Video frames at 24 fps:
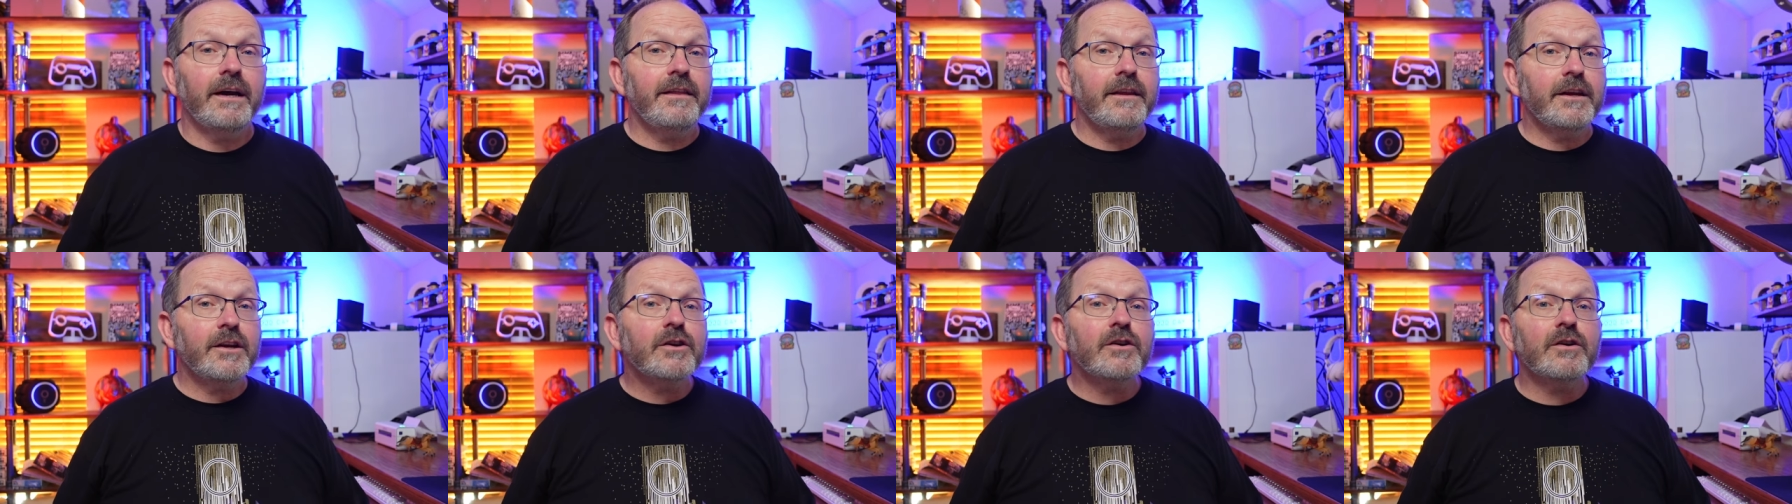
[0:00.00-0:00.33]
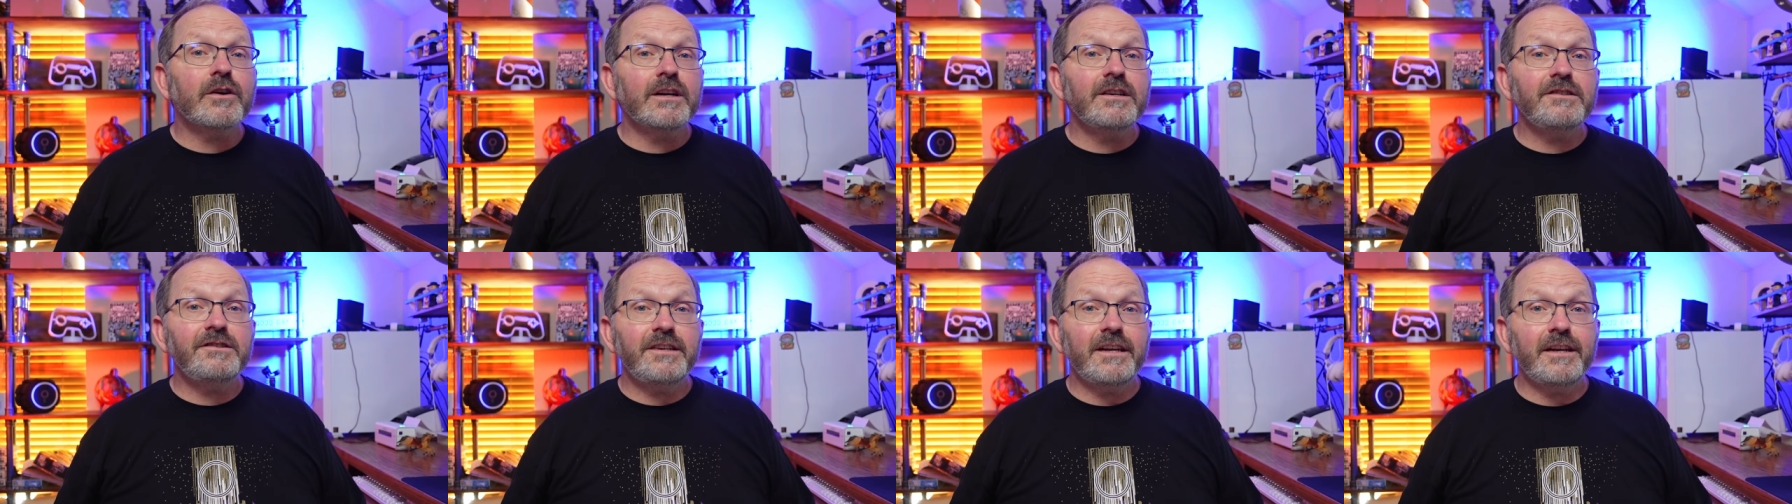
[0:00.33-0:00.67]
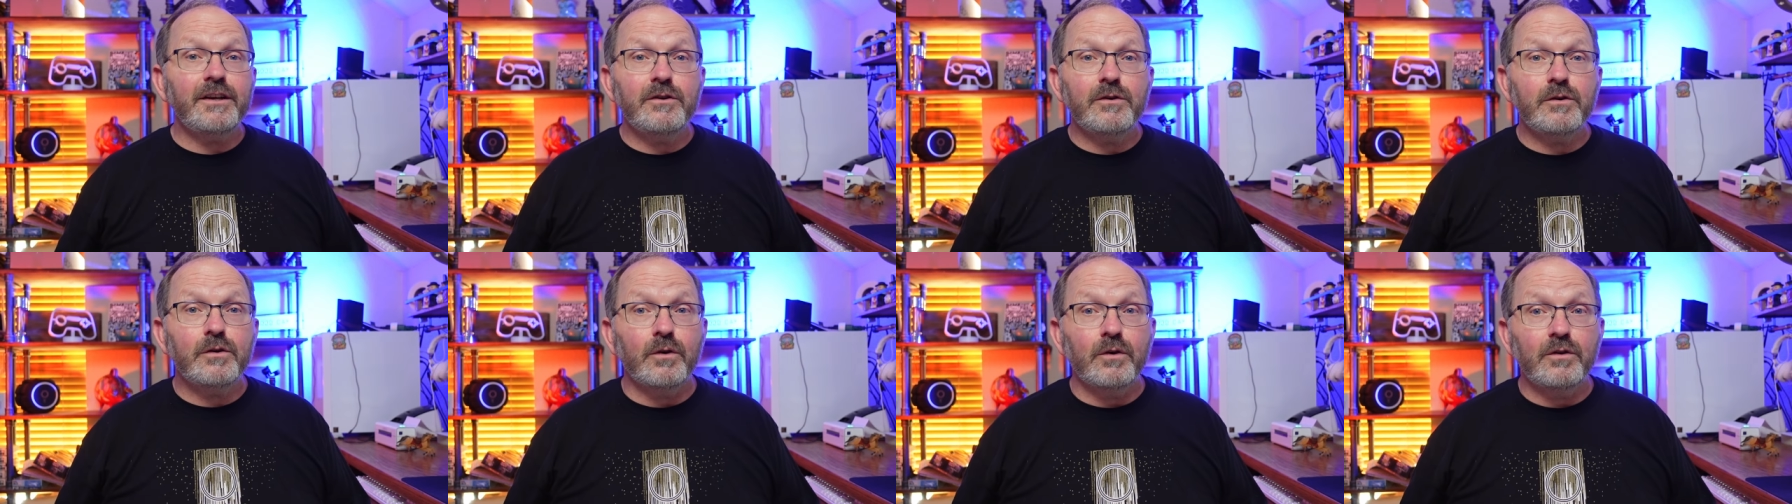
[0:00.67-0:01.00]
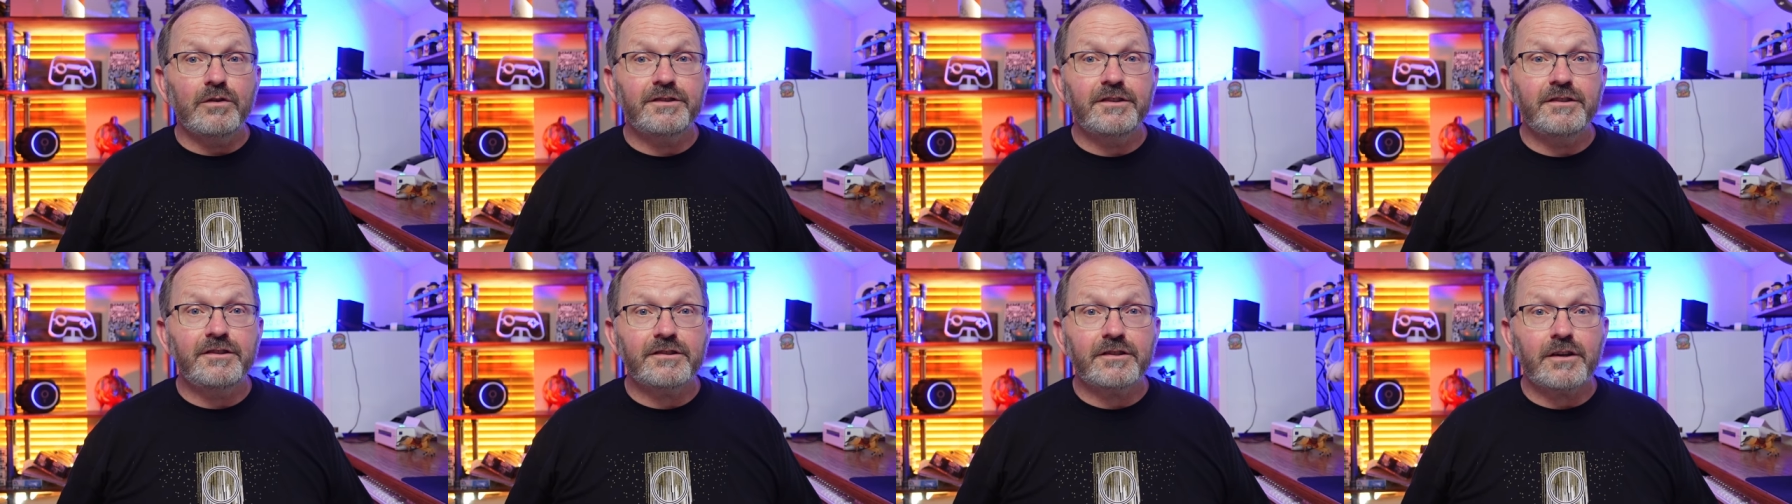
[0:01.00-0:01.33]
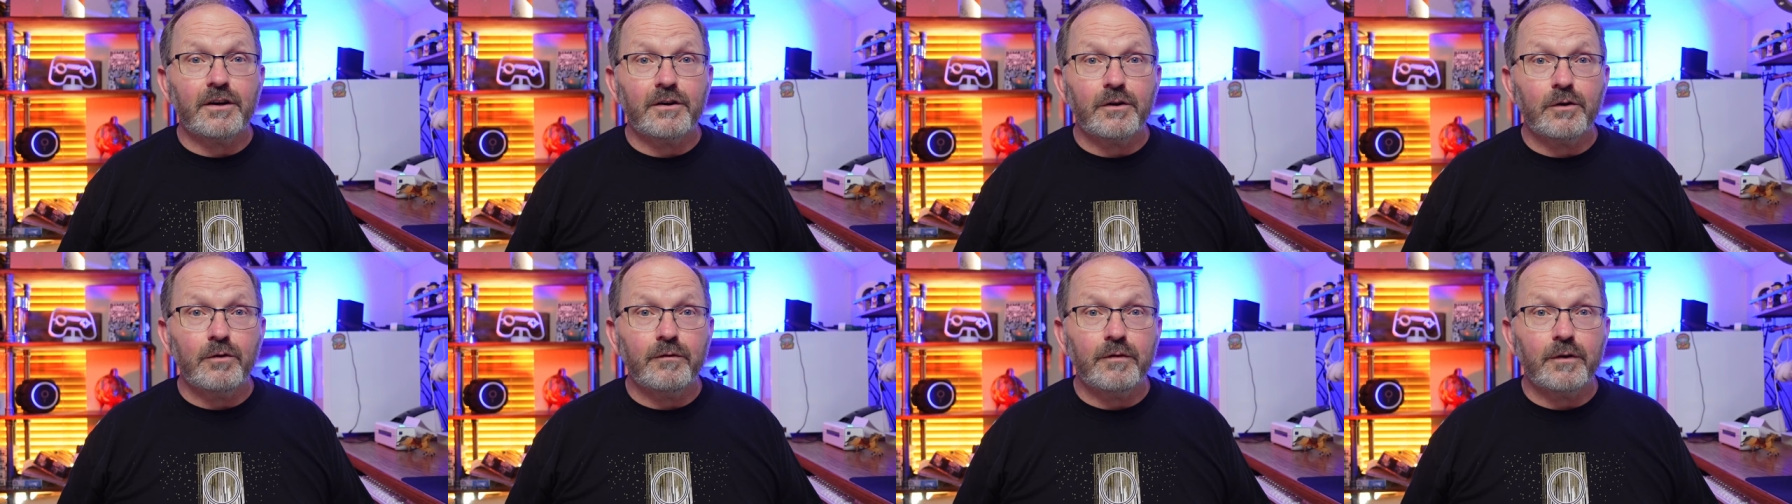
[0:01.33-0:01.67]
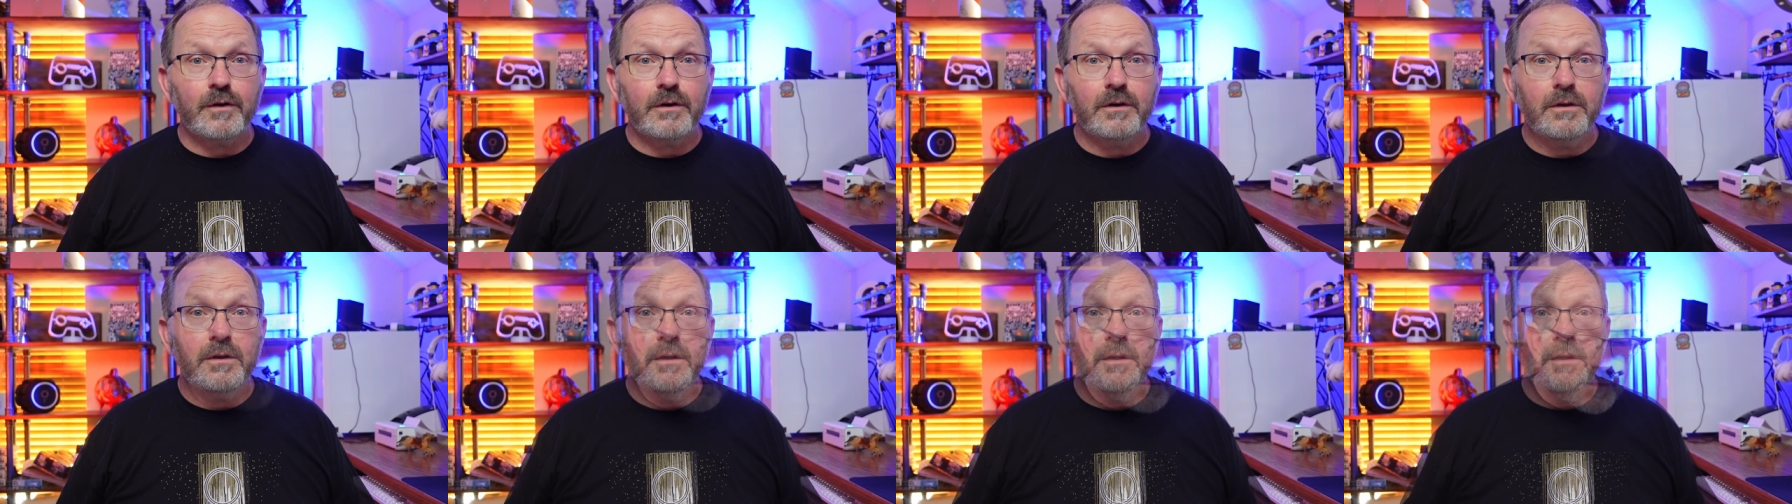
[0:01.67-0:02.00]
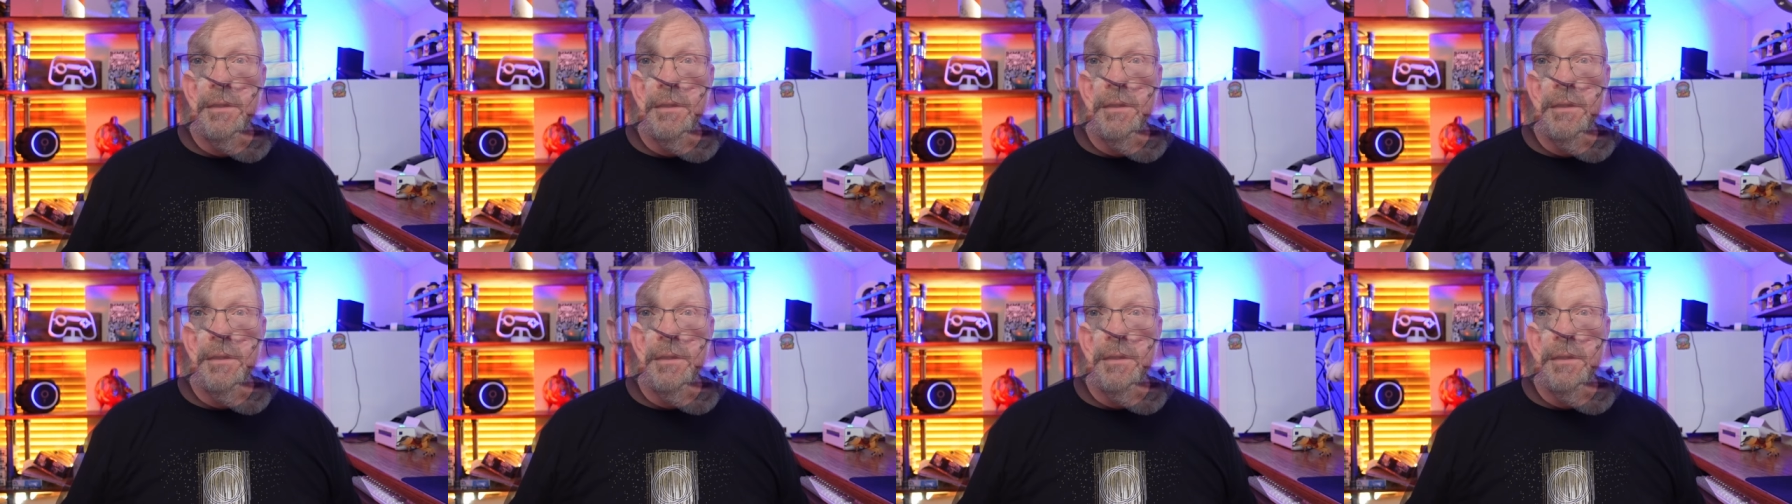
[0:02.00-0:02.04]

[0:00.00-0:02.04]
and then you're going to set new goals and start over